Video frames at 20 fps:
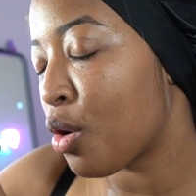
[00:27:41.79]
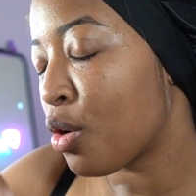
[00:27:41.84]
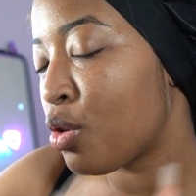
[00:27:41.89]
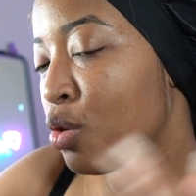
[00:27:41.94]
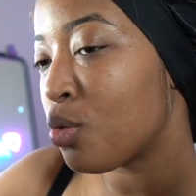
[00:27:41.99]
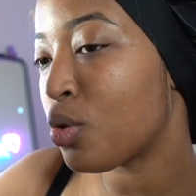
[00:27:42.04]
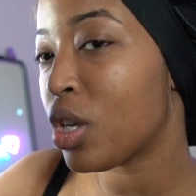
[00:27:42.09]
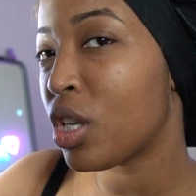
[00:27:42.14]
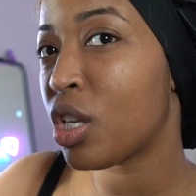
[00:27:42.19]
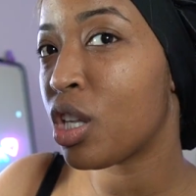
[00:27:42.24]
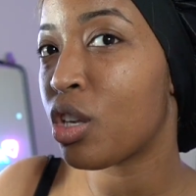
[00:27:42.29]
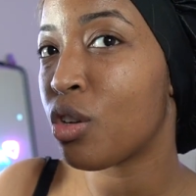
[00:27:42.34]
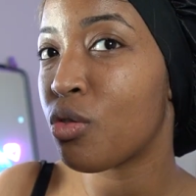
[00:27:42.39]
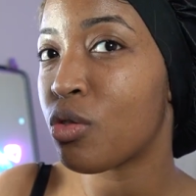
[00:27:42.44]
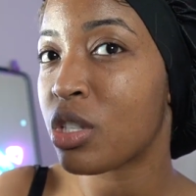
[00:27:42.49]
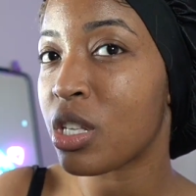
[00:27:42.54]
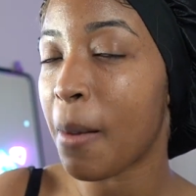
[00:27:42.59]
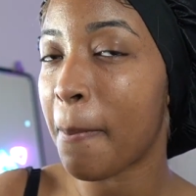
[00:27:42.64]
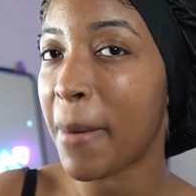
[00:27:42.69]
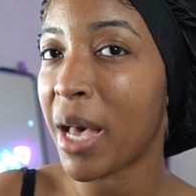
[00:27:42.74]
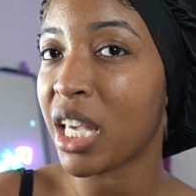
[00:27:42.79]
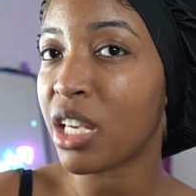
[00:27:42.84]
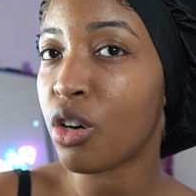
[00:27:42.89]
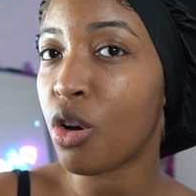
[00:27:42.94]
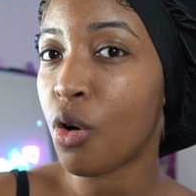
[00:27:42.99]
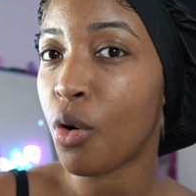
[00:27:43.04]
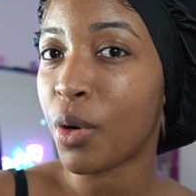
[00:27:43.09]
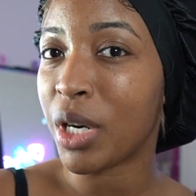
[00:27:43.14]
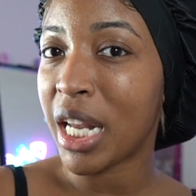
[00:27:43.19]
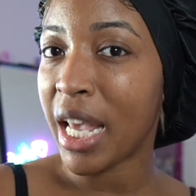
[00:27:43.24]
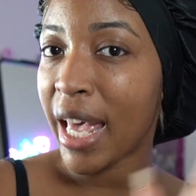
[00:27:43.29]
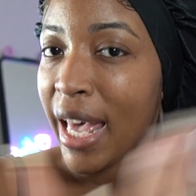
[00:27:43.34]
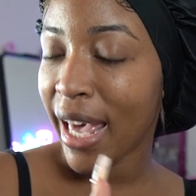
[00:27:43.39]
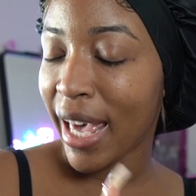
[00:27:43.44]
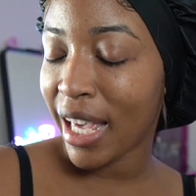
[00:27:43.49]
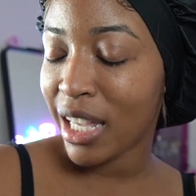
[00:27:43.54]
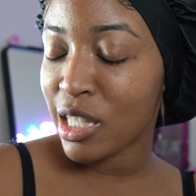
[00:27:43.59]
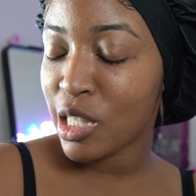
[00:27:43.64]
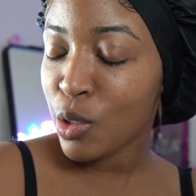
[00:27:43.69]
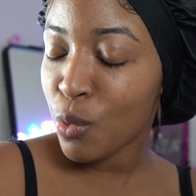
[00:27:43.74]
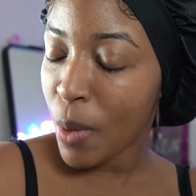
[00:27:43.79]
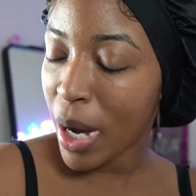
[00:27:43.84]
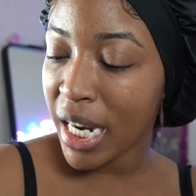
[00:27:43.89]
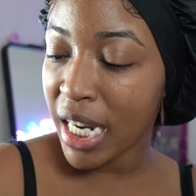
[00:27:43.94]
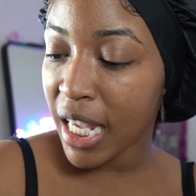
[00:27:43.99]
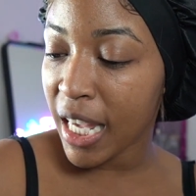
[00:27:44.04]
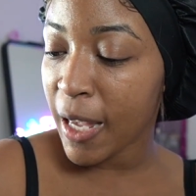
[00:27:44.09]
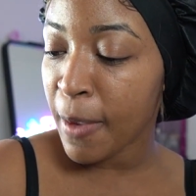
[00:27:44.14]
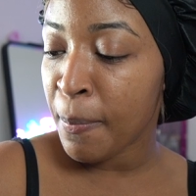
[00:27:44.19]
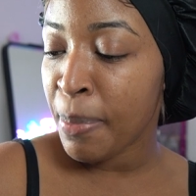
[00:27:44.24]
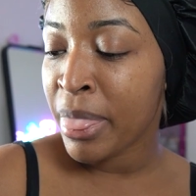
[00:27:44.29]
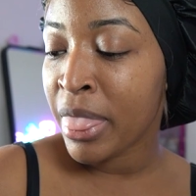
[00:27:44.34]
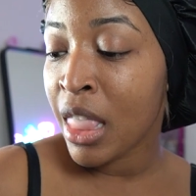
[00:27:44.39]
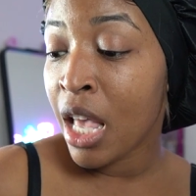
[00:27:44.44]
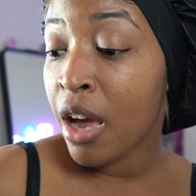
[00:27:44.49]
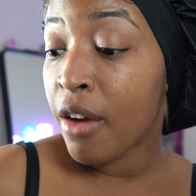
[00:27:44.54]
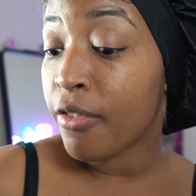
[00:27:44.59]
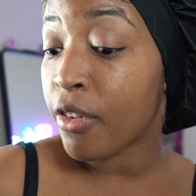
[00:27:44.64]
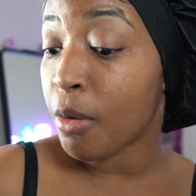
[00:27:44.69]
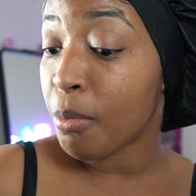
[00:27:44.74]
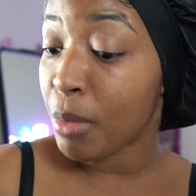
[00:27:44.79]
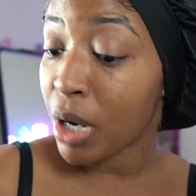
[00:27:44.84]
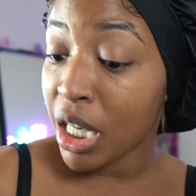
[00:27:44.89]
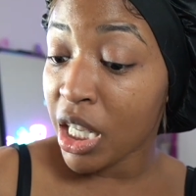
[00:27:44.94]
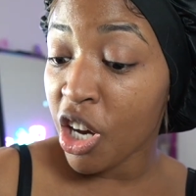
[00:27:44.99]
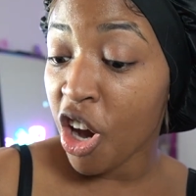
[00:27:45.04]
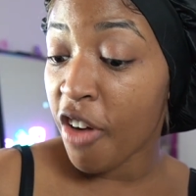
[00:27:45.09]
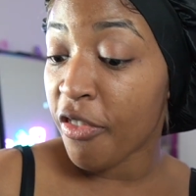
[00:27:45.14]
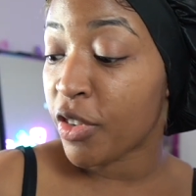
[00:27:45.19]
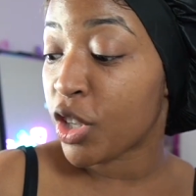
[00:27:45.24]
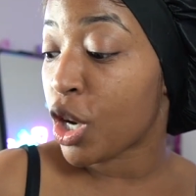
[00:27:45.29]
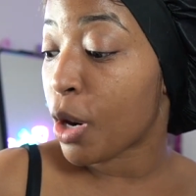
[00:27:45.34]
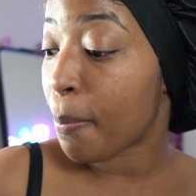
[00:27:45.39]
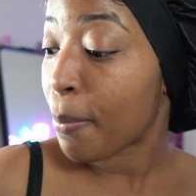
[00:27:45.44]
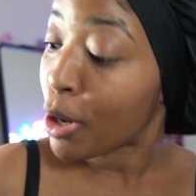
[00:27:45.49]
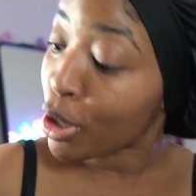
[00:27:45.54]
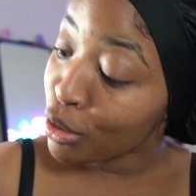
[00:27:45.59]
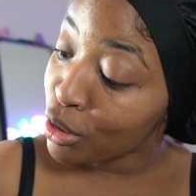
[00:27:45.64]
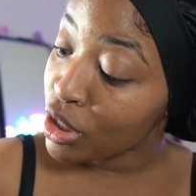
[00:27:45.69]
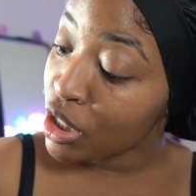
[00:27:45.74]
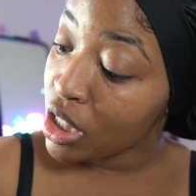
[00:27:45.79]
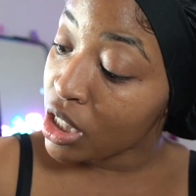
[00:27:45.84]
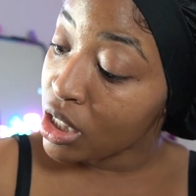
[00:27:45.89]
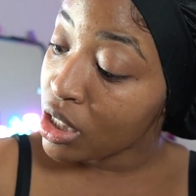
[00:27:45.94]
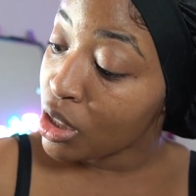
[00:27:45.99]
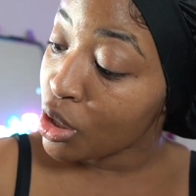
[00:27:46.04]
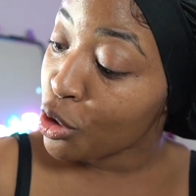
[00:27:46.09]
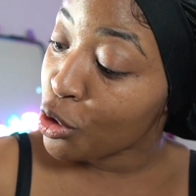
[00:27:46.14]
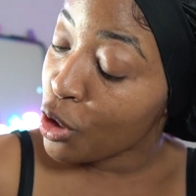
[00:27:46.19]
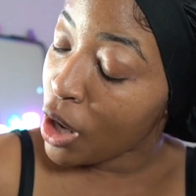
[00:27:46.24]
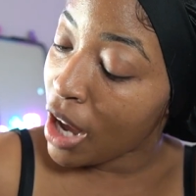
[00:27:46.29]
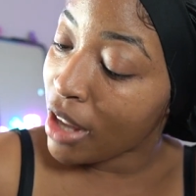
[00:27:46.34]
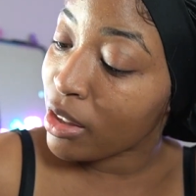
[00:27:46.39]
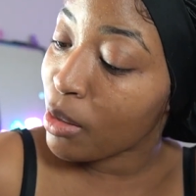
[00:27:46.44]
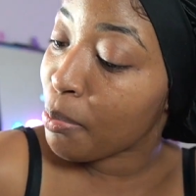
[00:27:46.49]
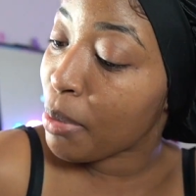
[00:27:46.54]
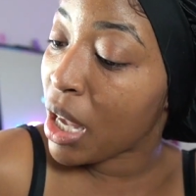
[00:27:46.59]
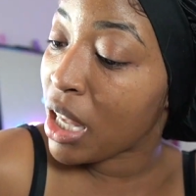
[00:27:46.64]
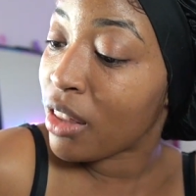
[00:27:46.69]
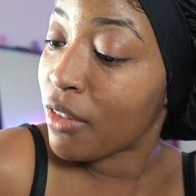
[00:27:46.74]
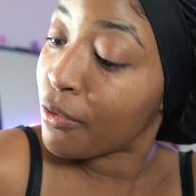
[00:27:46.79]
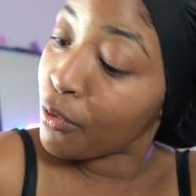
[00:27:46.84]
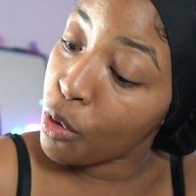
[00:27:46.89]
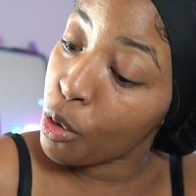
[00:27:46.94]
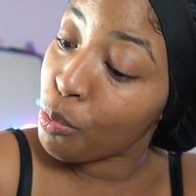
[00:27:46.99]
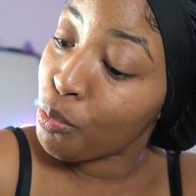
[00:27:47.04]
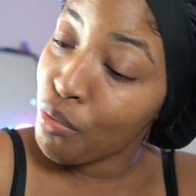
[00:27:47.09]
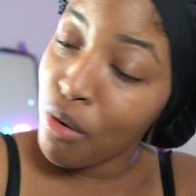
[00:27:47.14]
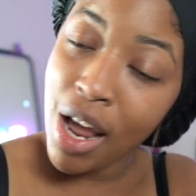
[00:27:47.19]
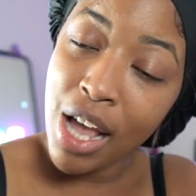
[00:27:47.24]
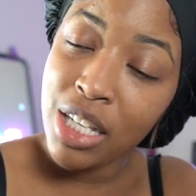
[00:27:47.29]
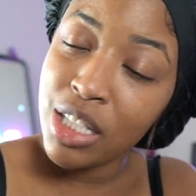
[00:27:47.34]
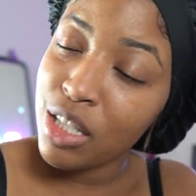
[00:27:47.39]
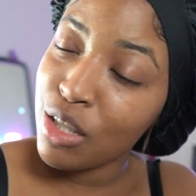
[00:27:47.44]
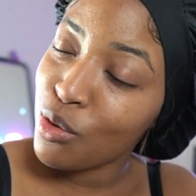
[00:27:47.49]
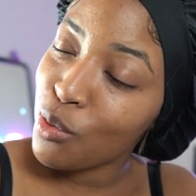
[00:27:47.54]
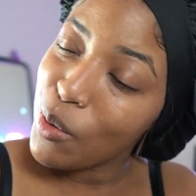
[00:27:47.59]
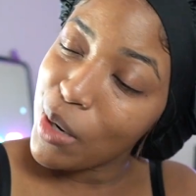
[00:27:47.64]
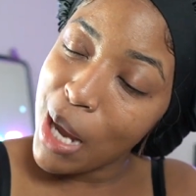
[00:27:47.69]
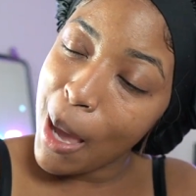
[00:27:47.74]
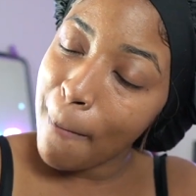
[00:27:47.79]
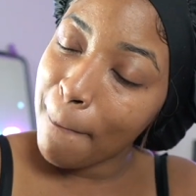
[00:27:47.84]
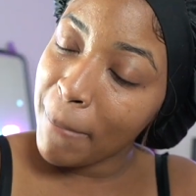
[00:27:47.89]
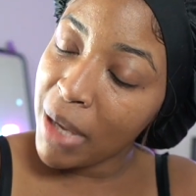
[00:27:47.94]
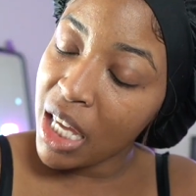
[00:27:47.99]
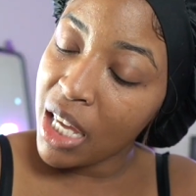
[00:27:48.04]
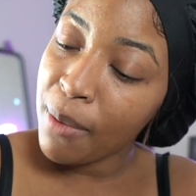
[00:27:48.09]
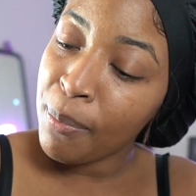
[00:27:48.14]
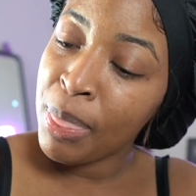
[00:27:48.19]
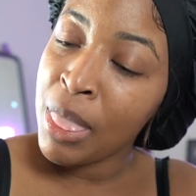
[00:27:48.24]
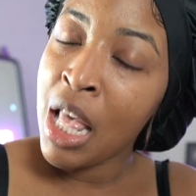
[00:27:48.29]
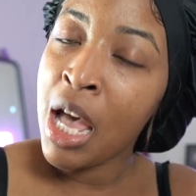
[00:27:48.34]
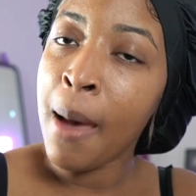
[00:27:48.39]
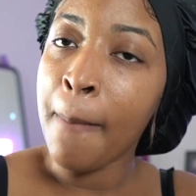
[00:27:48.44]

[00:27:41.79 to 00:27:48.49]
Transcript: You can use my code HEY20 for money off of your purchase, so you don't have to pay the full price, you know what I mean?